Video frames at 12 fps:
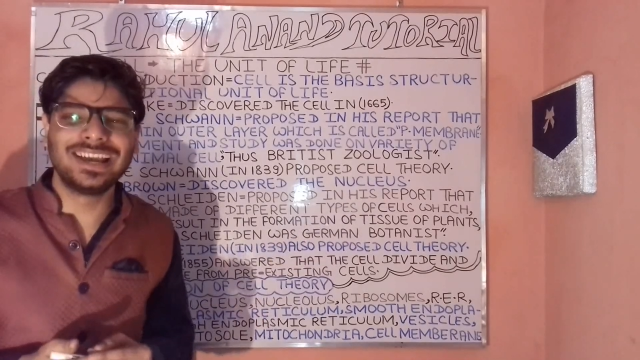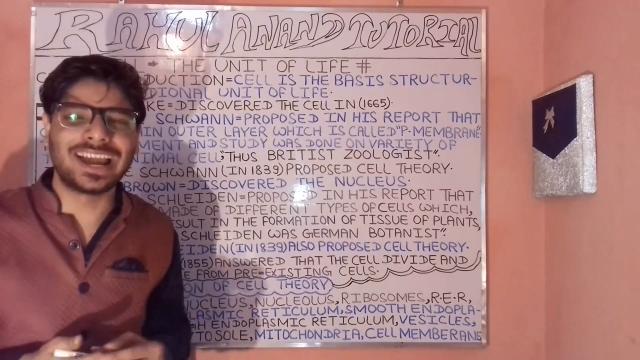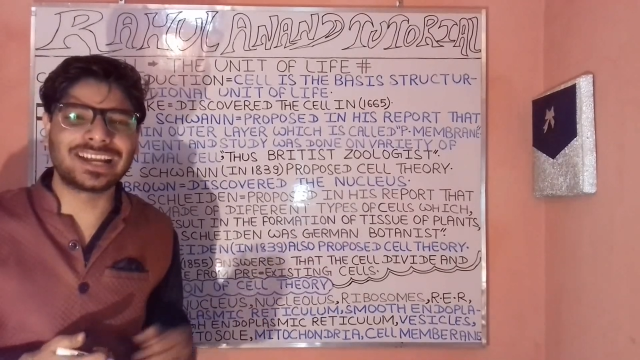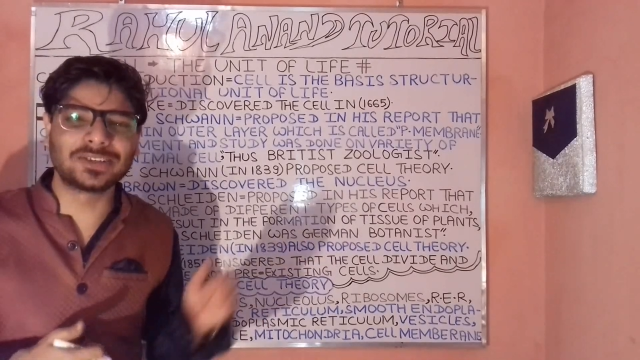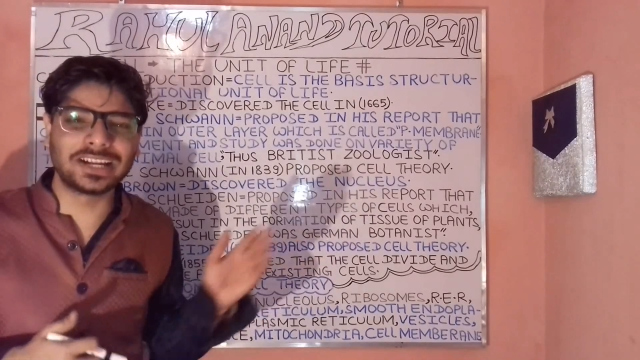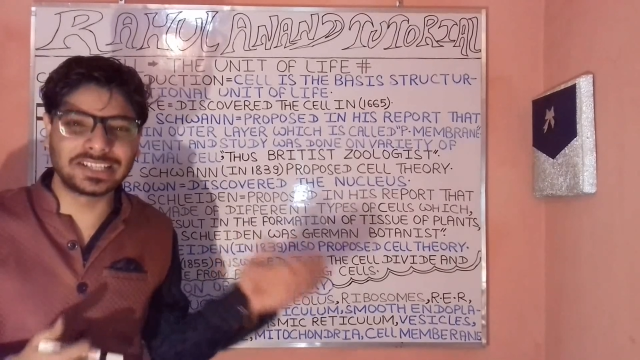
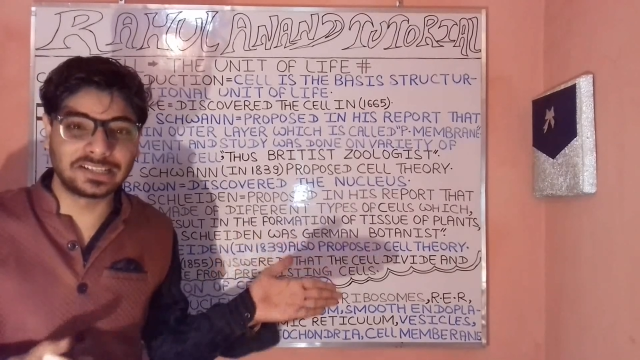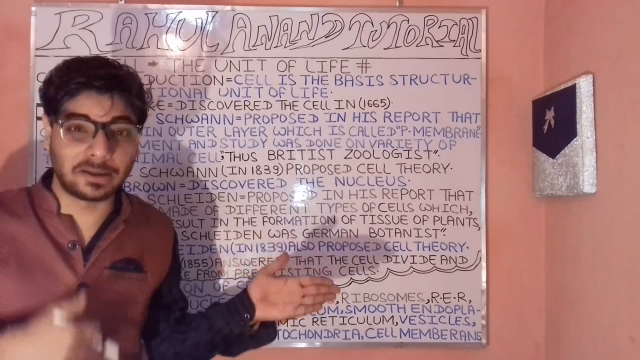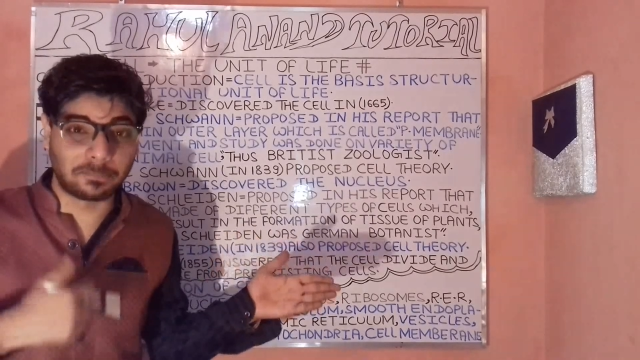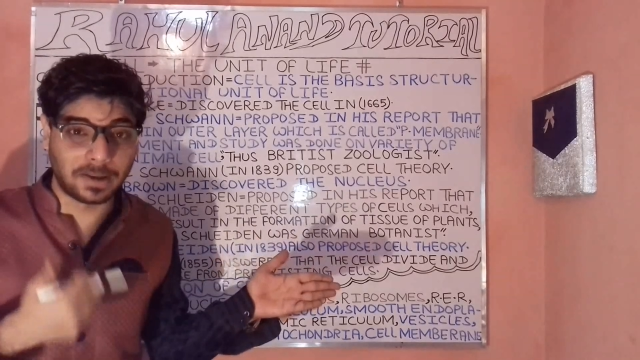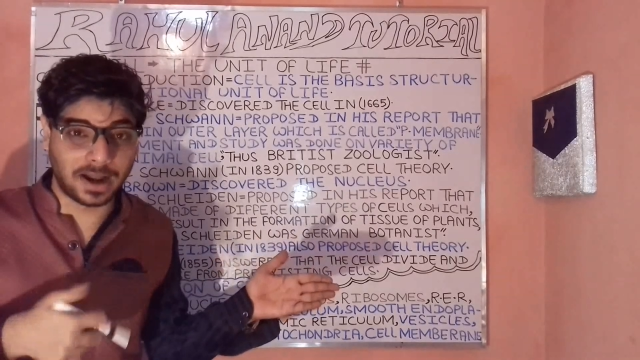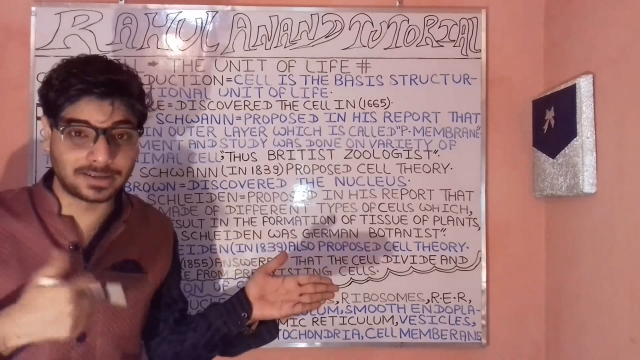as well as in
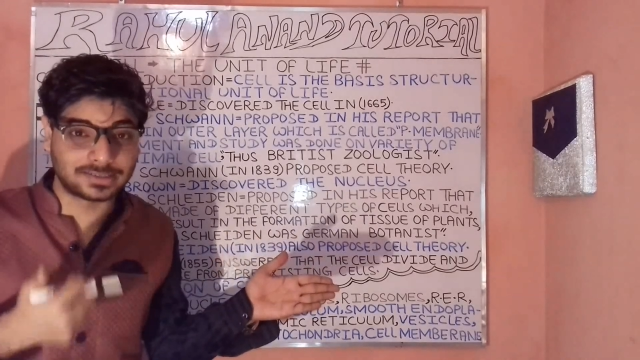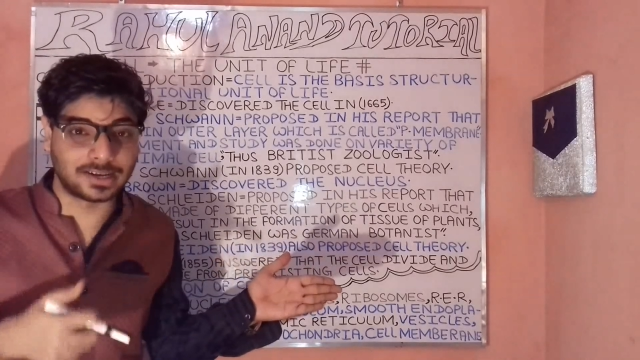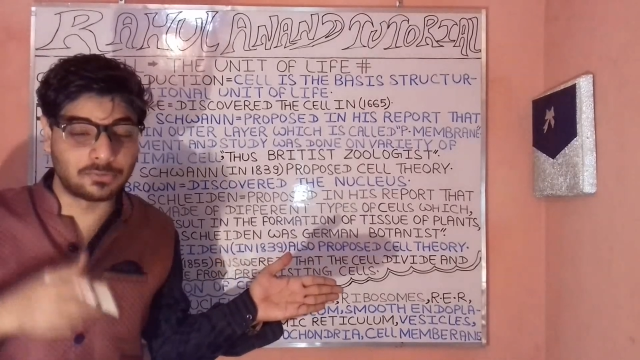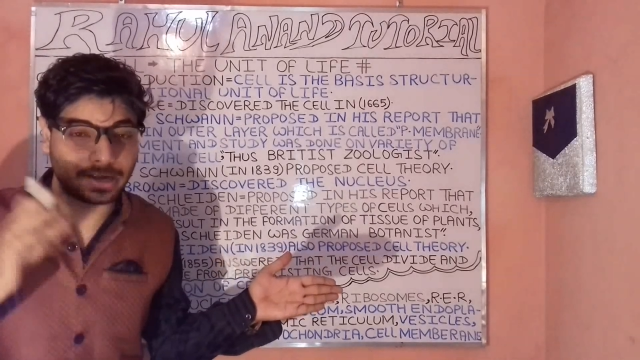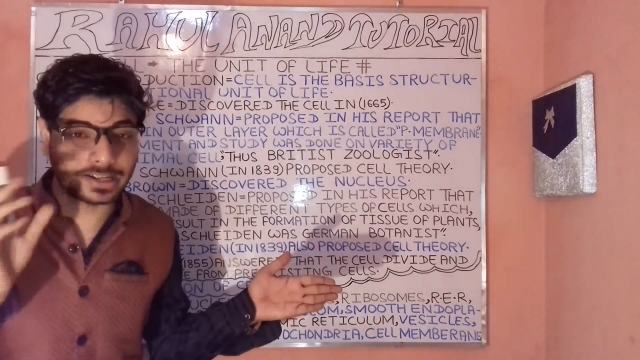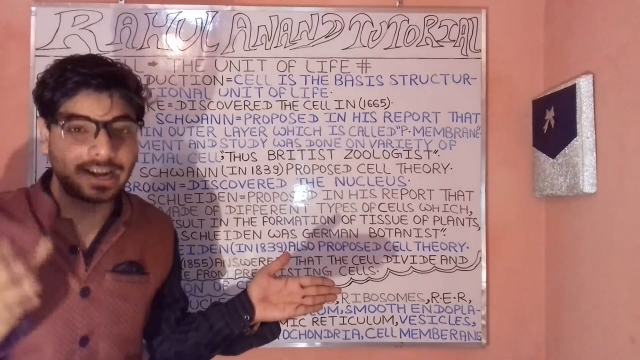the plant
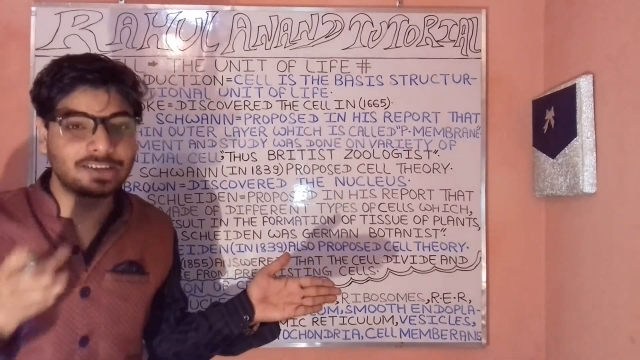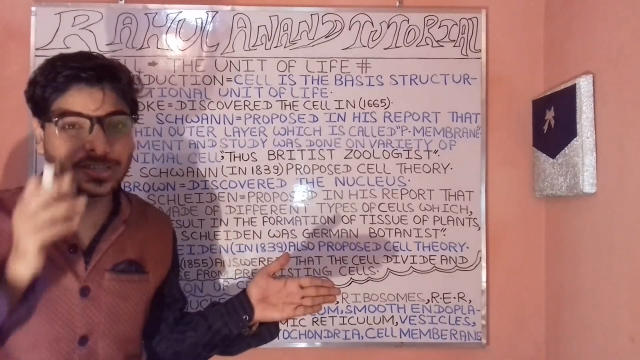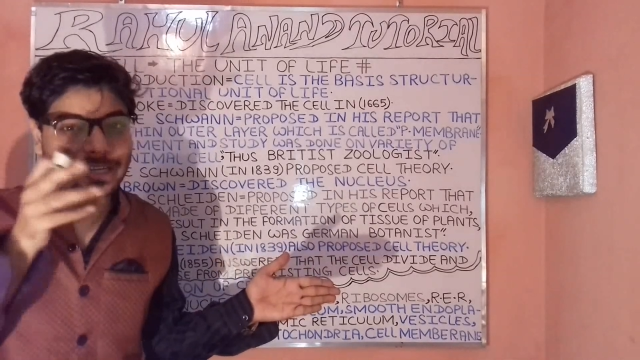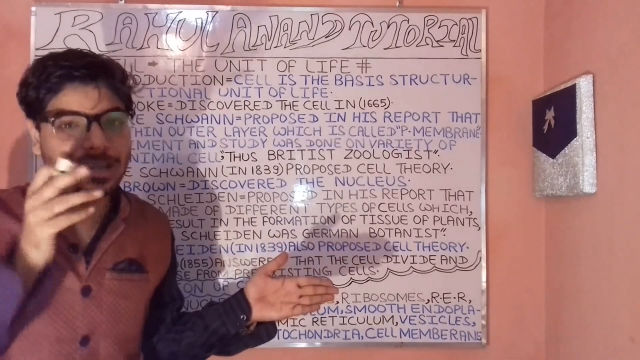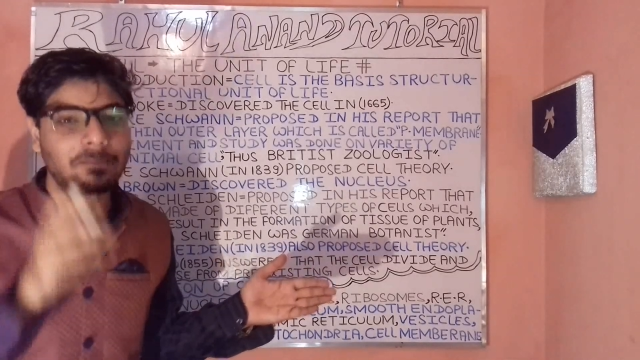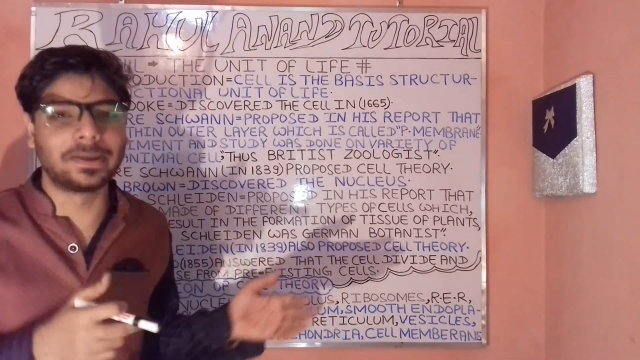cell, what are
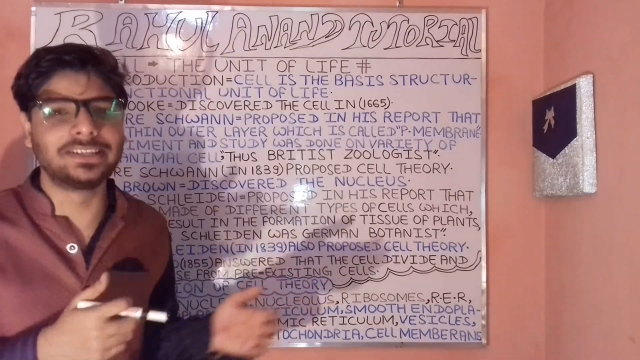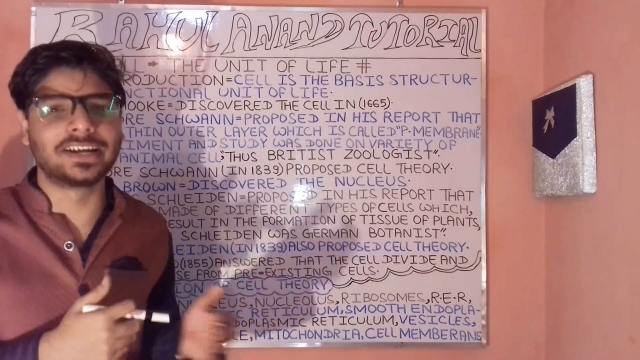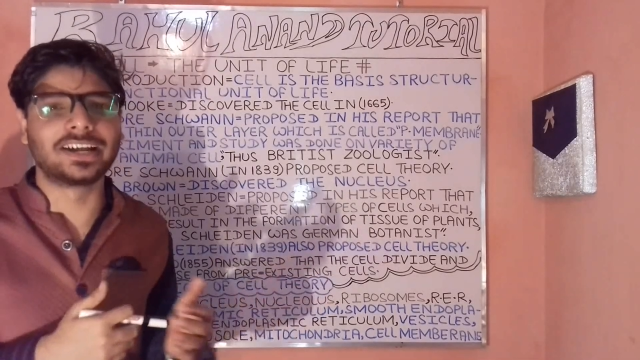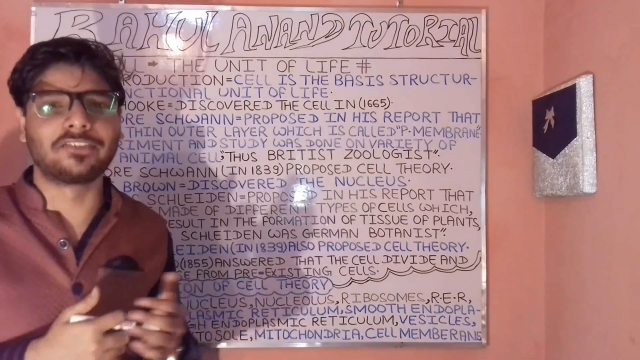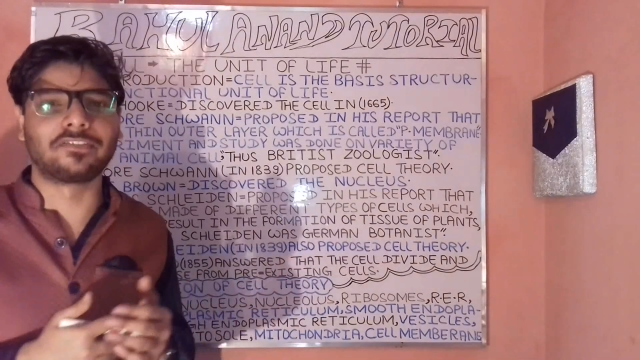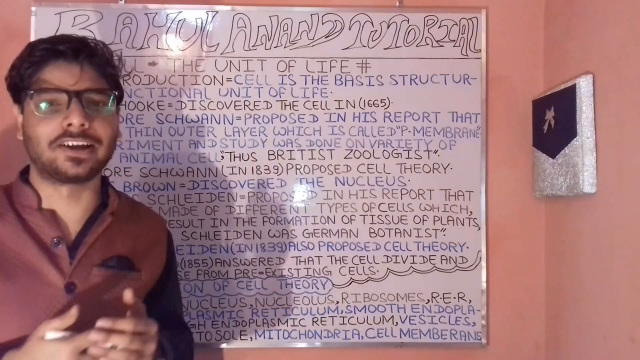actually the
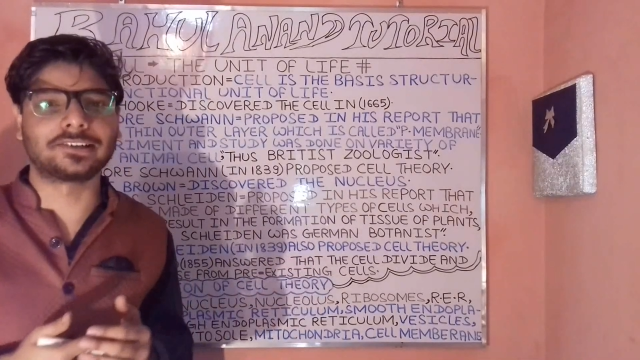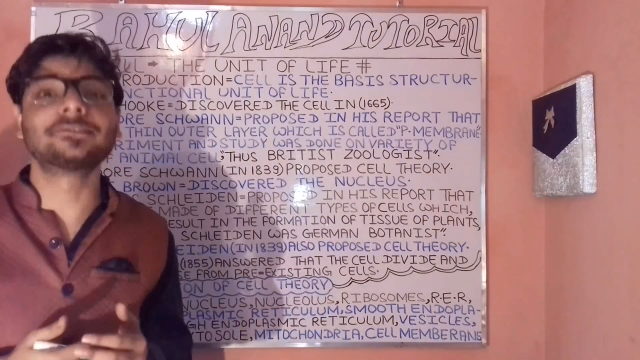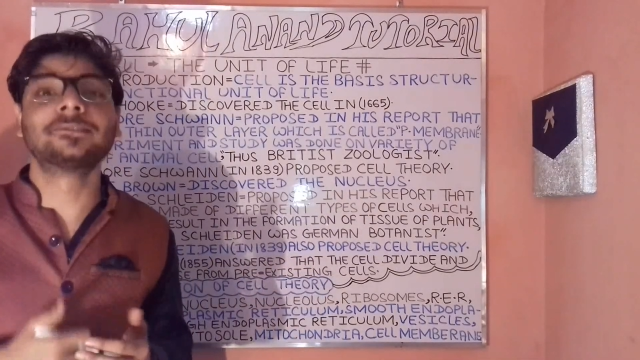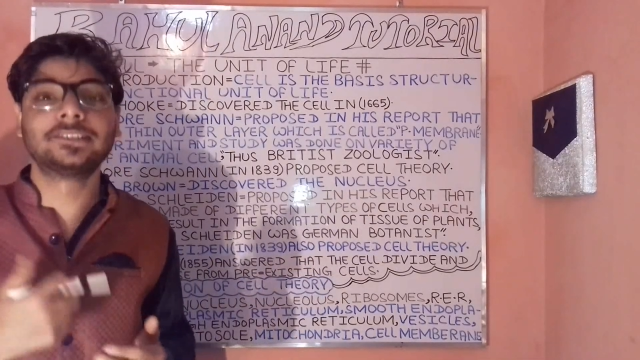major difference?